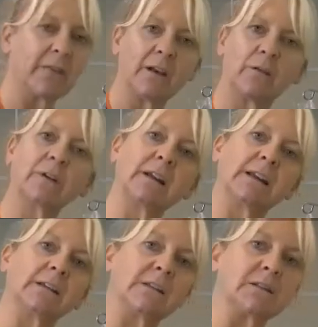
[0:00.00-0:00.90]
that I've
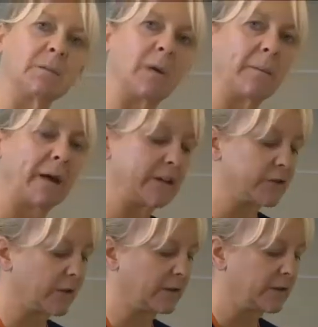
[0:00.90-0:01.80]
connected it to my
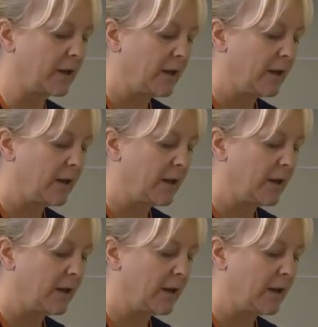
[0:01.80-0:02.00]
patient.